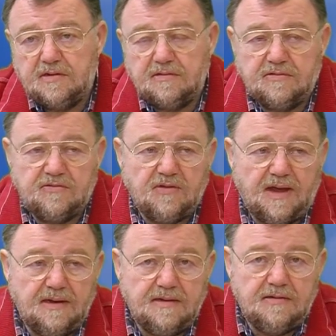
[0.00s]
what has to do
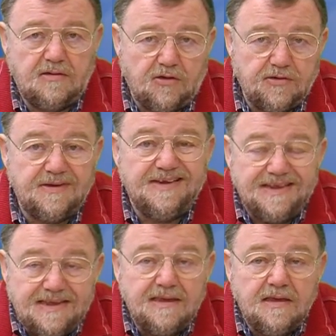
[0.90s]
with food or
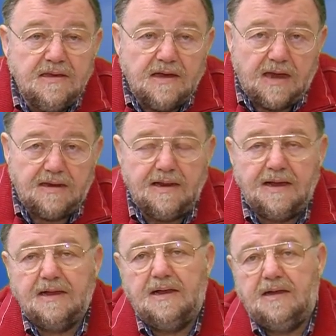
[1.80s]
perishable items
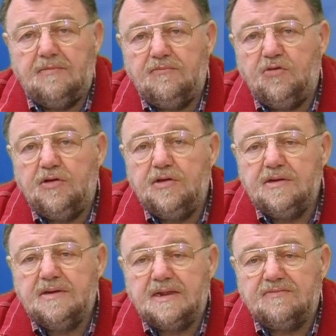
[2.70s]
or sensitive
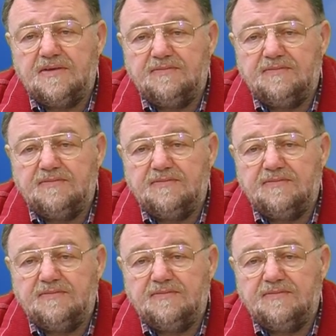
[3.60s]
goods,